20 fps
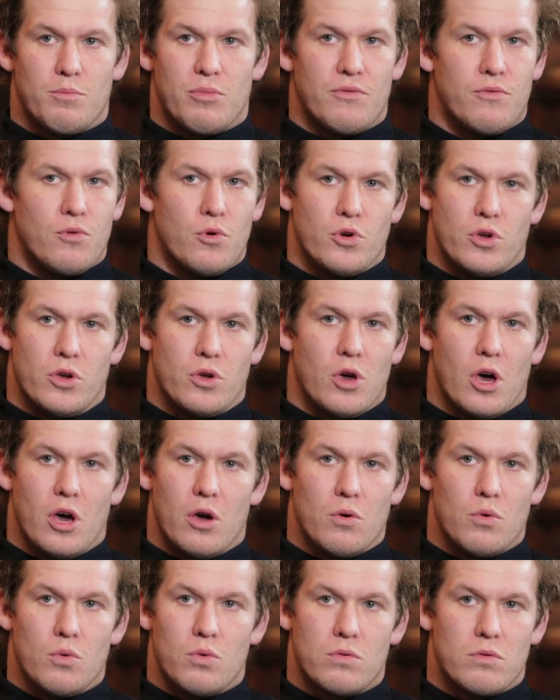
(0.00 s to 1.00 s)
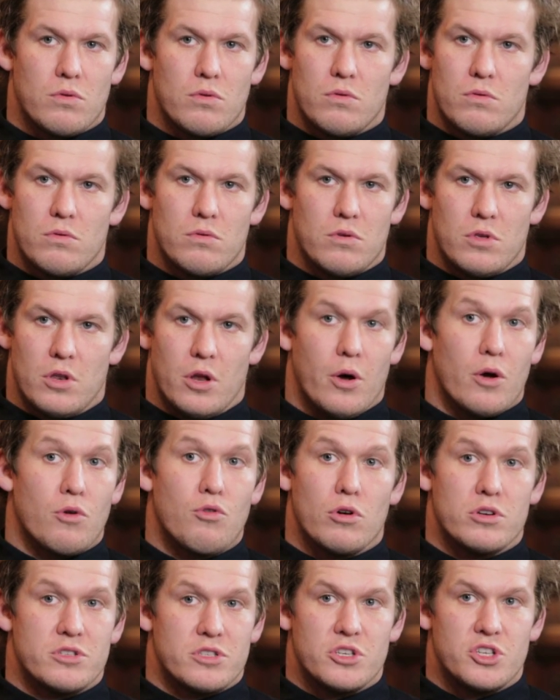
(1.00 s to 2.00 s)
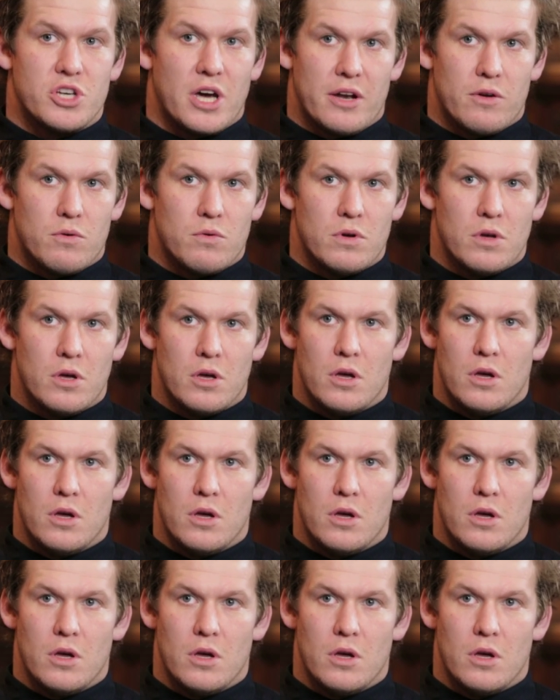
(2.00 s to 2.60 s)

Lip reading: before you go, you know, across the channel.